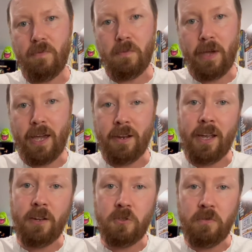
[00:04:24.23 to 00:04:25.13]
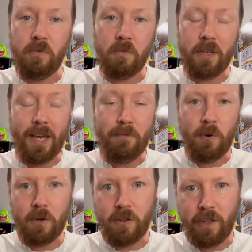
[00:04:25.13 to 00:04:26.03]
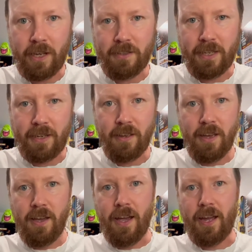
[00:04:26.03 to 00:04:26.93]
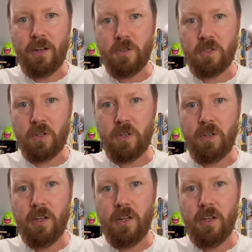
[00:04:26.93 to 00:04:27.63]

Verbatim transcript: Matt and Andrew from Keep On Collecting, and also